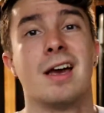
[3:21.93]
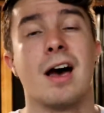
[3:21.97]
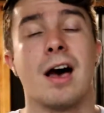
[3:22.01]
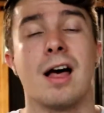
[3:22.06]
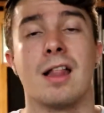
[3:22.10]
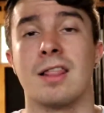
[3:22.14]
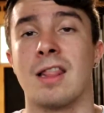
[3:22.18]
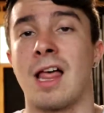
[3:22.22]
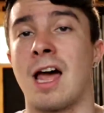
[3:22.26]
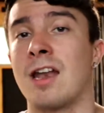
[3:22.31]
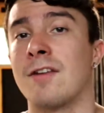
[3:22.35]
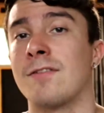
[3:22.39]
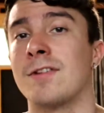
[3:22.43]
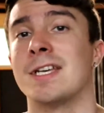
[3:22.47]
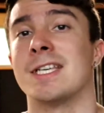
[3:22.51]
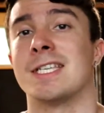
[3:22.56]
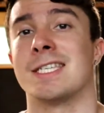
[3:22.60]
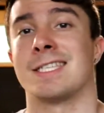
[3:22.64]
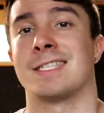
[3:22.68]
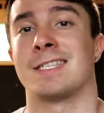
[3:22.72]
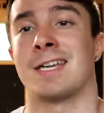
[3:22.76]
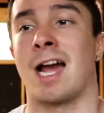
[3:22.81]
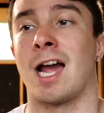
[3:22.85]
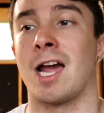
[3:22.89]
A lot of it
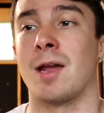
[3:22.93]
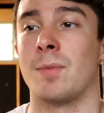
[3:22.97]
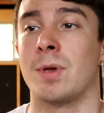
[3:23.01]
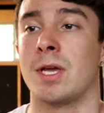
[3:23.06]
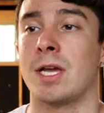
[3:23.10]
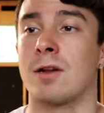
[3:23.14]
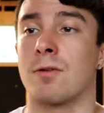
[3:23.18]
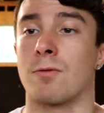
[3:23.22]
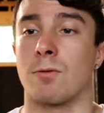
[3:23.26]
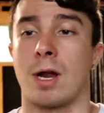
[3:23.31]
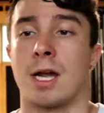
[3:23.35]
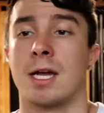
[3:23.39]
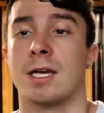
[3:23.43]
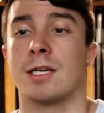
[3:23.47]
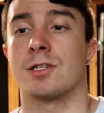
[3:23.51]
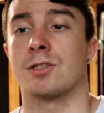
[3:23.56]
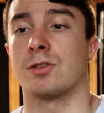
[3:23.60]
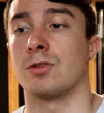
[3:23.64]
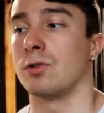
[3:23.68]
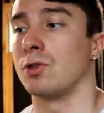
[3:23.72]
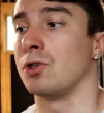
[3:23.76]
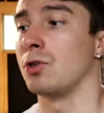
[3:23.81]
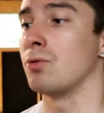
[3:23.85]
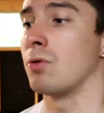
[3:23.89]
is timing, right?
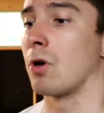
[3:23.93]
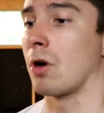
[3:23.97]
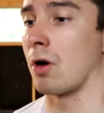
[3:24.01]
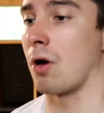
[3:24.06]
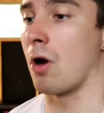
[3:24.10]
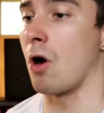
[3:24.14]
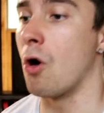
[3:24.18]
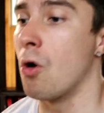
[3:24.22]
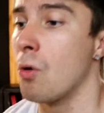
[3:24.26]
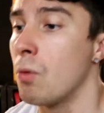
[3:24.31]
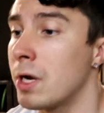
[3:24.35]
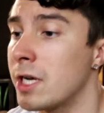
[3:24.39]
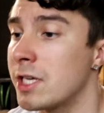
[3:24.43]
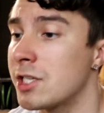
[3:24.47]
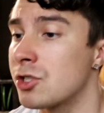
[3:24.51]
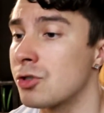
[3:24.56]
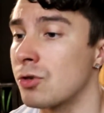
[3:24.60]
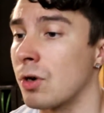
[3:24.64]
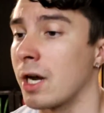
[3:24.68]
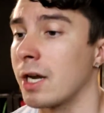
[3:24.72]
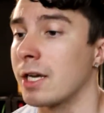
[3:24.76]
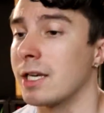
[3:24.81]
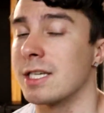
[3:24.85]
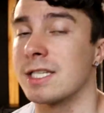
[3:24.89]
So you are always
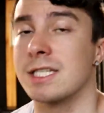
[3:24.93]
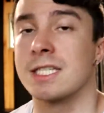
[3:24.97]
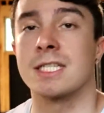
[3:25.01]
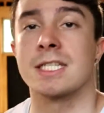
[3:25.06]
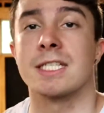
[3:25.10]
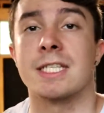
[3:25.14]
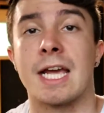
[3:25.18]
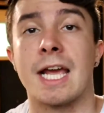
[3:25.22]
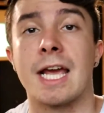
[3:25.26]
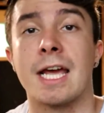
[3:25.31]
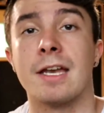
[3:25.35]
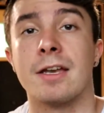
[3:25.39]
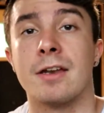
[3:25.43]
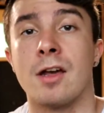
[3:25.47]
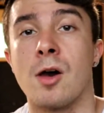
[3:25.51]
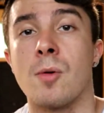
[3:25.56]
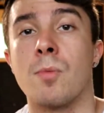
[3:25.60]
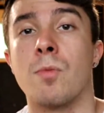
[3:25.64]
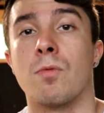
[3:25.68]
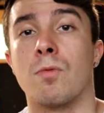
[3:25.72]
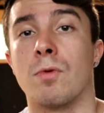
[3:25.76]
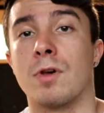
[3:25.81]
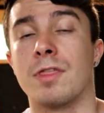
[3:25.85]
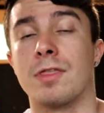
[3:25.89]
trying to stand
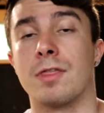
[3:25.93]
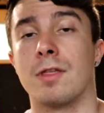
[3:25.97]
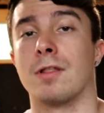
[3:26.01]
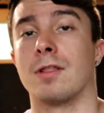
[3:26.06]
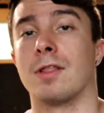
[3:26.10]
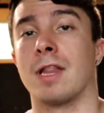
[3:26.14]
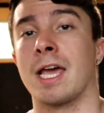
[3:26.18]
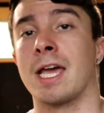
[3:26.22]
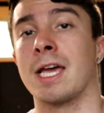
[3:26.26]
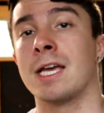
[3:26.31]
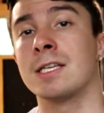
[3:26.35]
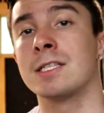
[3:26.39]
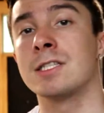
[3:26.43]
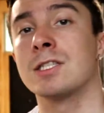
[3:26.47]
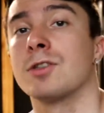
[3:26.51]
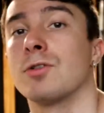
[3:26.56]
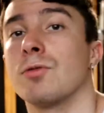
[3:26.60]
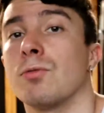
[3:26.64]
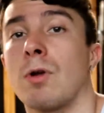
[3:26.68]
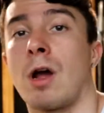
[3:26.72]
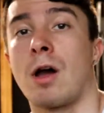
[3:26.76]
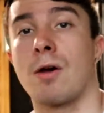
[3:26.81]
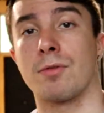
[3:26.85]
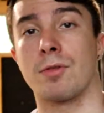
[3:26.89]
up with the legs
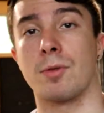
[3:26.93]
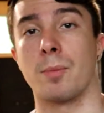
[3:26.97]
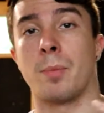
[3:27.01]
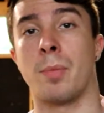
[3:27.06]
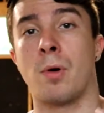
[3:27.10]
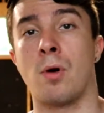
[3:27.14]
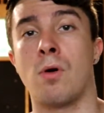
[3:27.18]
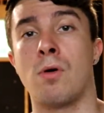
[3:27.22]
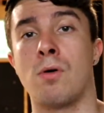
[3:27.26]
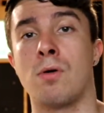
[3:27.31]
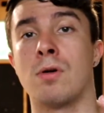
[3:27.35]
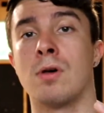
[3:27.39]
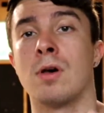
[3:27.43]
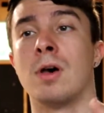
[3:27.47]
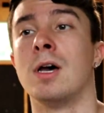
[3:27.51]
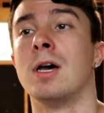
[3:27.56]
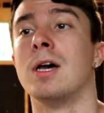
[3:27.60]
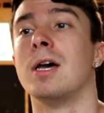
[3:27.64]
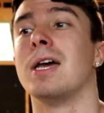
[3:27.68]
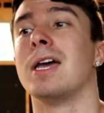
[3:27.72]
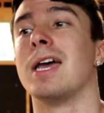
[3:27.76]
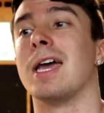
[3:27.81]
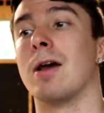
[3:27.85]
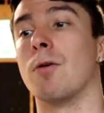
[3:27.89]
throughout the pull.
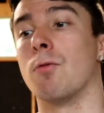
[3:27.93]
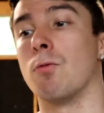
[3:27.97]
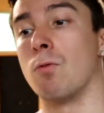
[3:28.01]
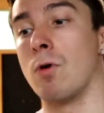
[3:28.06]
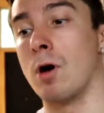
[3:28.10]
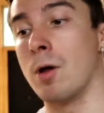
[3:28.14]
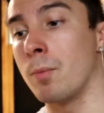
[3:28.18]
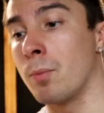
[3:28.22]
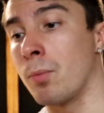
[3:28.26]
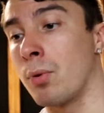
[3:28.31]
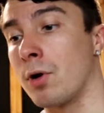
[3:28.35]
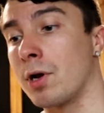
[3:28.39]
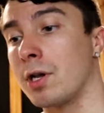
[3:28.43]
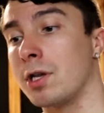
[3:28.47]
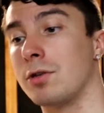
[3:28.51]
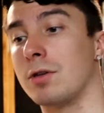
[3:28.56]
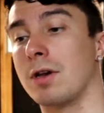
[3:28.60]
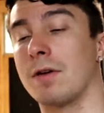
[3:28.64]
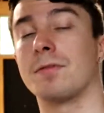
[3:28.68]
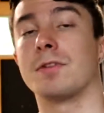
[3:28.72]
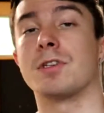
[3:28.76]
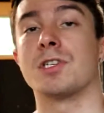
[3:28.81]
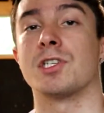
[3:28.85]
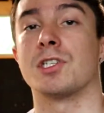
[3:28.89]
At one point, you
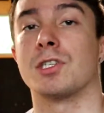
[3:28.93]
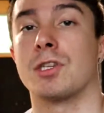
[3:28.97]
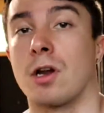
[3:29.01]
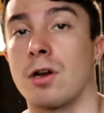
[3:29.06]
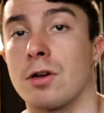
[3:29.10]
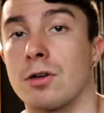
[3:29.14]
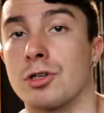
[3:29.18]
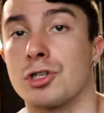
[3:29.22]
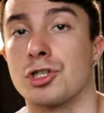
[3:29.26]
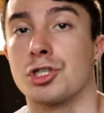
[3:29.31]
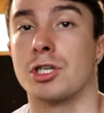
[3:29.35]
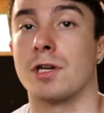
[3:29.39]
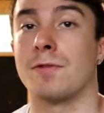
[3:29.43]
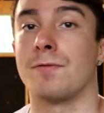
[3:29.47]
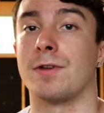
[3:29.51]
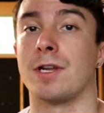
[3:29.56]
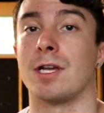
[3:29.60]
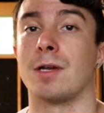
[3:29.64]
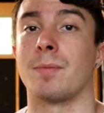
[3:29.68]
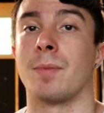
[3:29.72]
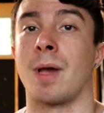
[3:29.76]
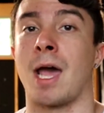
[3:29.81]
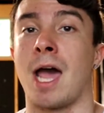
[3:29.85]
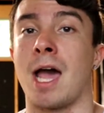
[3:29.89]
have to start
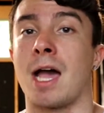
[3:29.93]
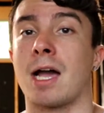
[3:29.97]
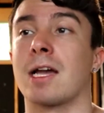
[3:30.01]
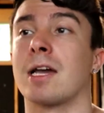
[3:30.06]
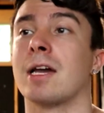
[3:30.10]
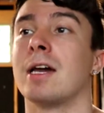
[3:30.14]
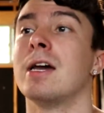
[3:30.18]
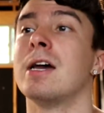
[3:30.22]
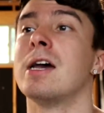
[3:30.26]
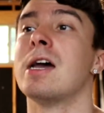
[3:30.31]
shifting back.